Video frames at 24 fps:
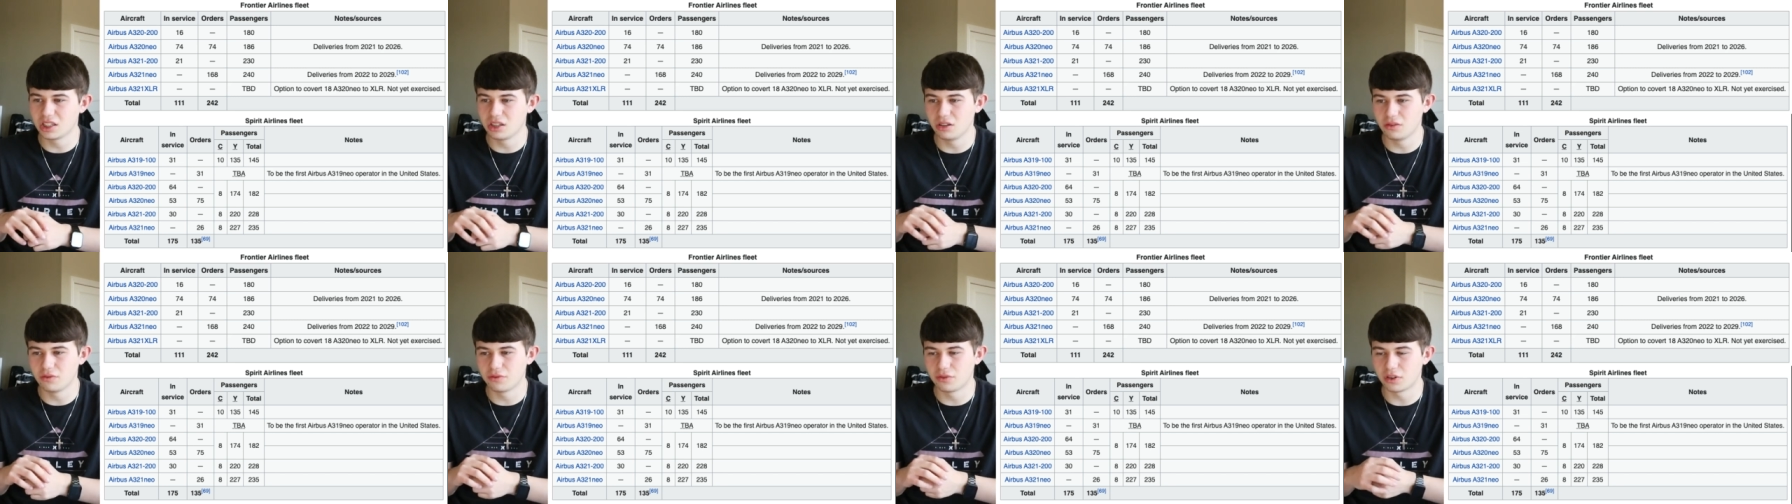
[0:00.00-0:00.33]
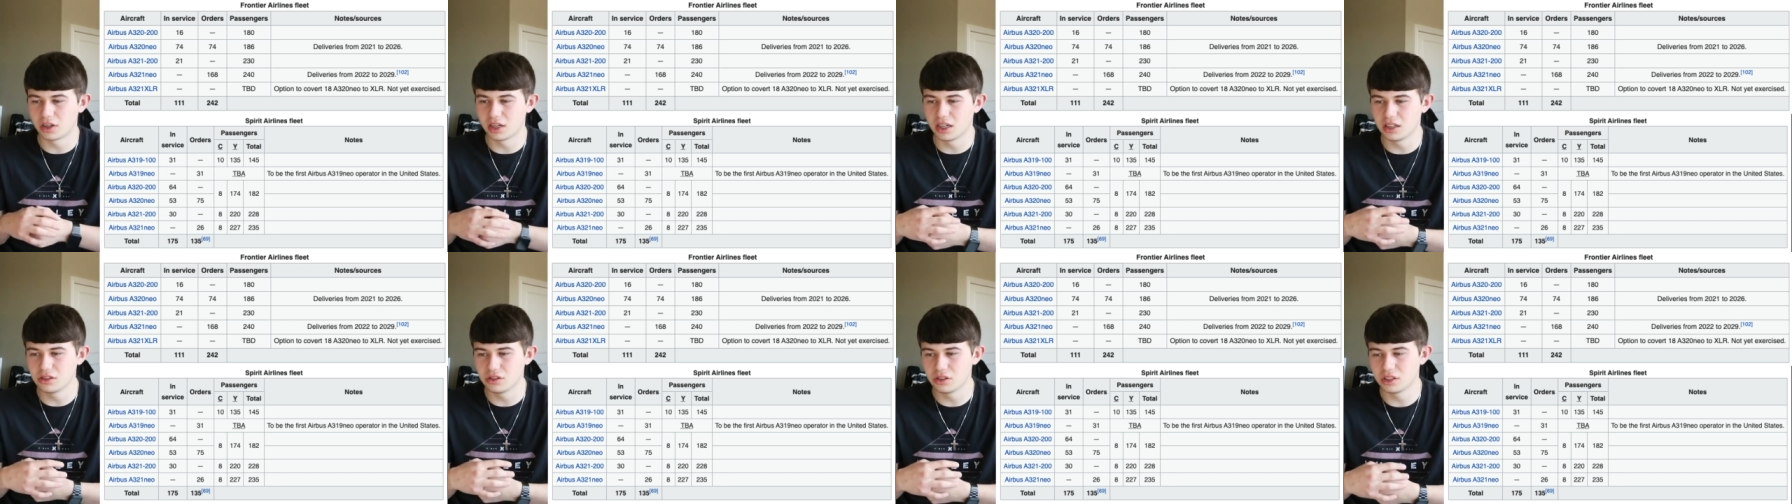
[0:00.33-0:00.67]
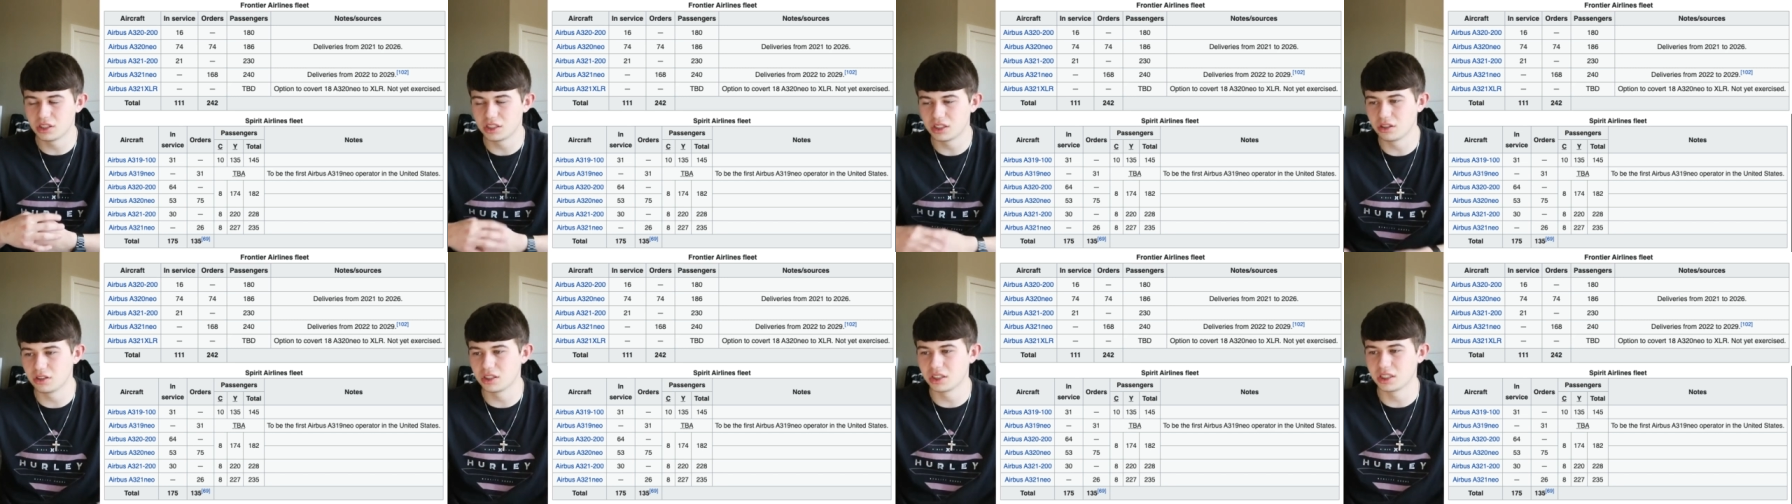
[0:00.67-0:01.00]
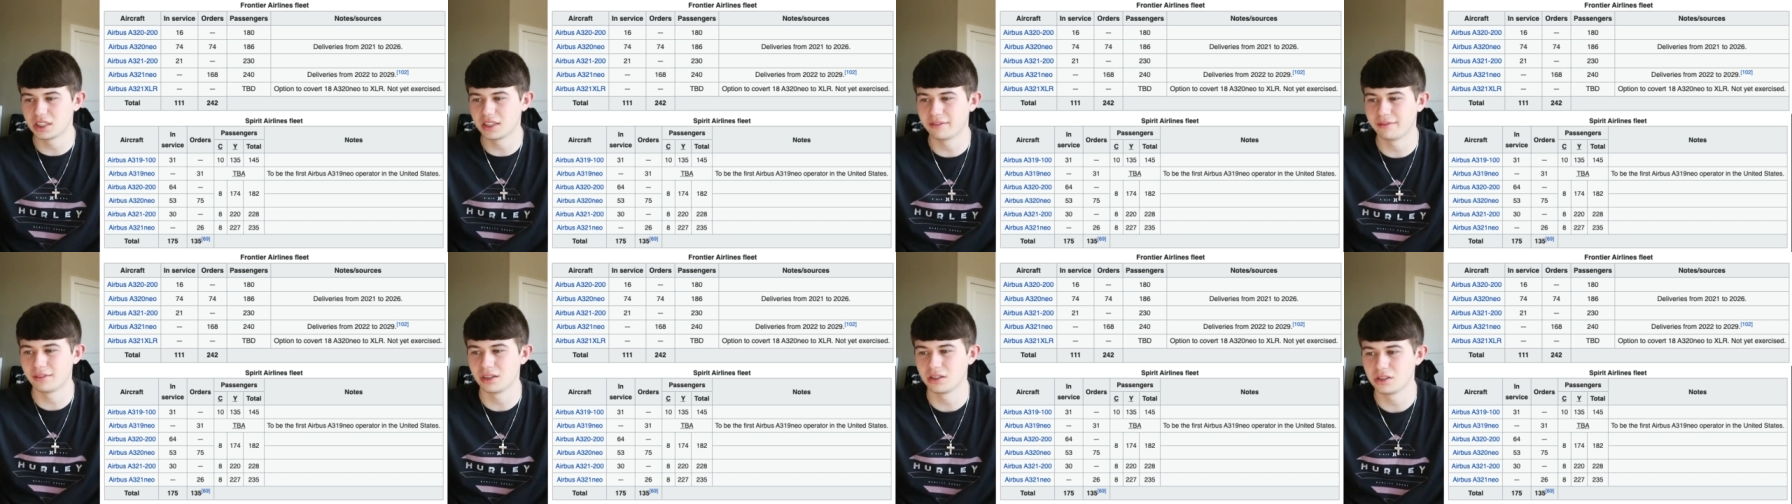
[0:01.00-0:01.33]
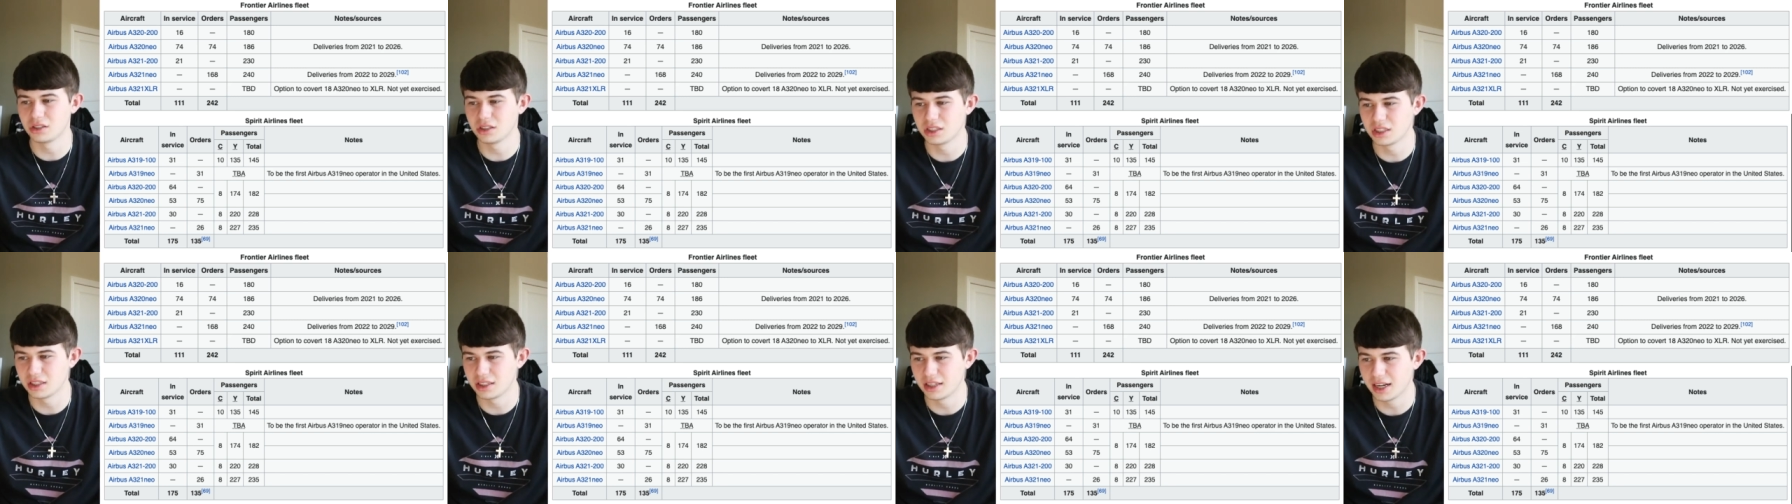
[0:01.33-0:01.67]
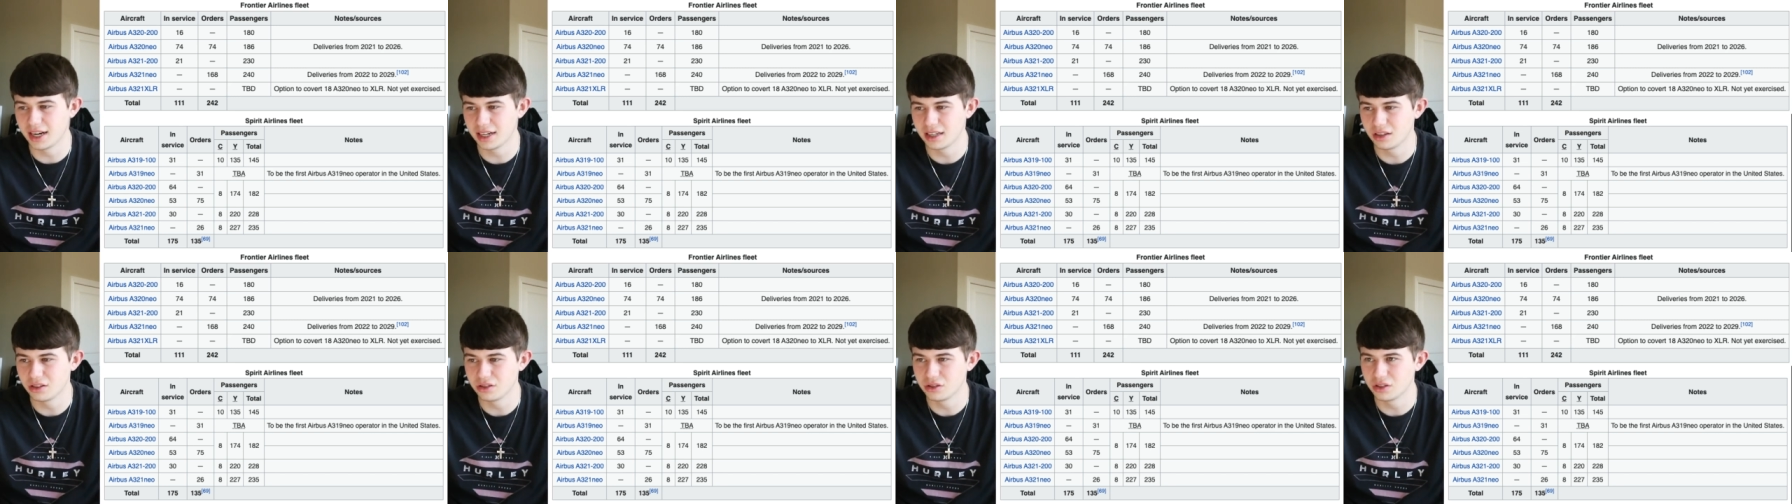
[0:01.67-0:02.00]
Q400s, CRJ700s and
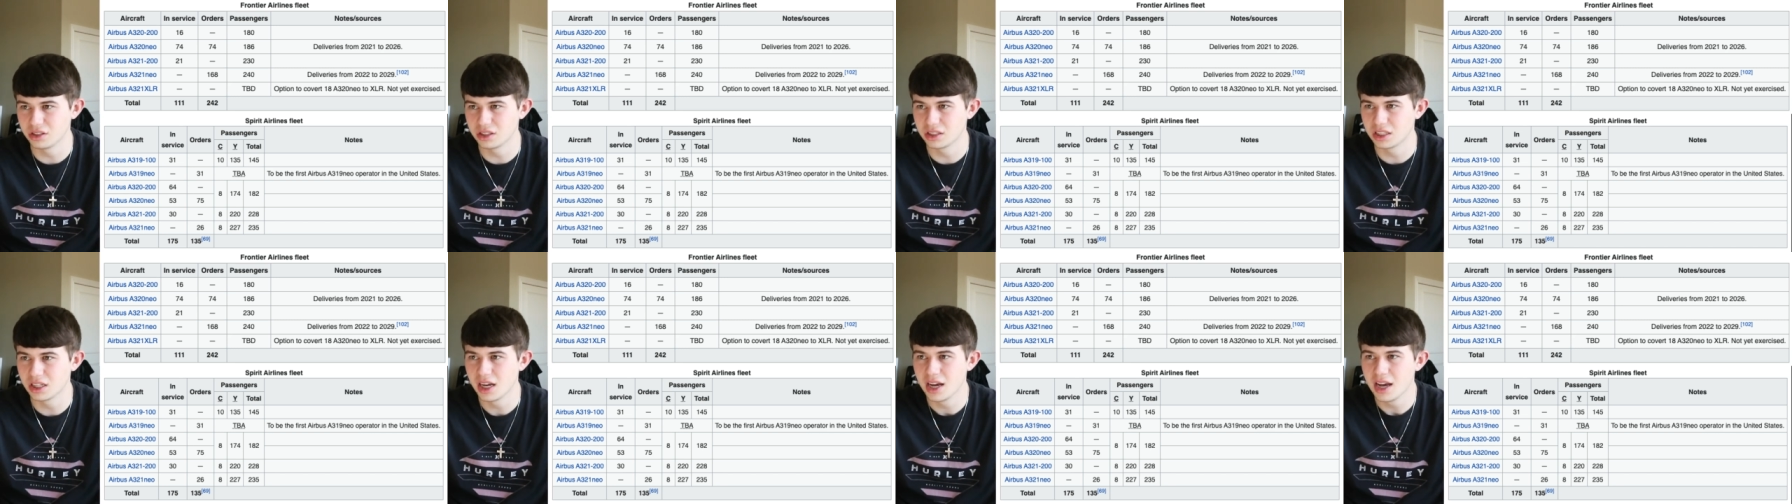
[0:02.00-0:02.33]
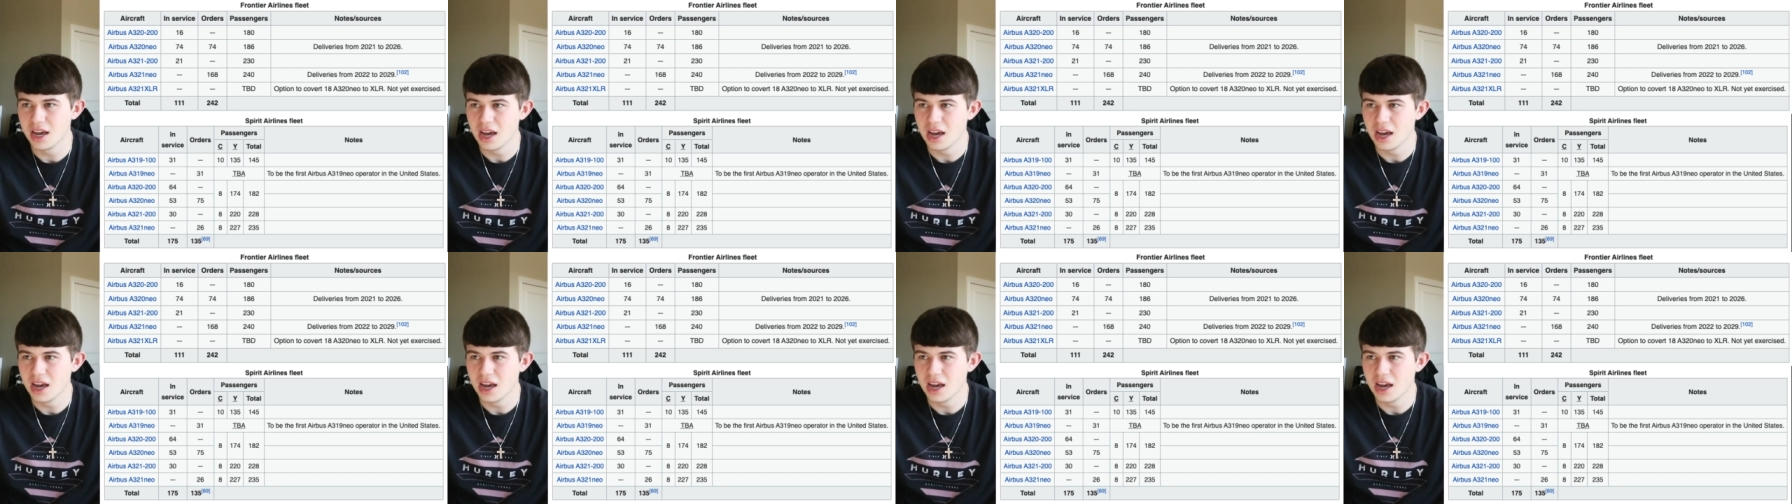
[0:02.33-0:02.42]
900s.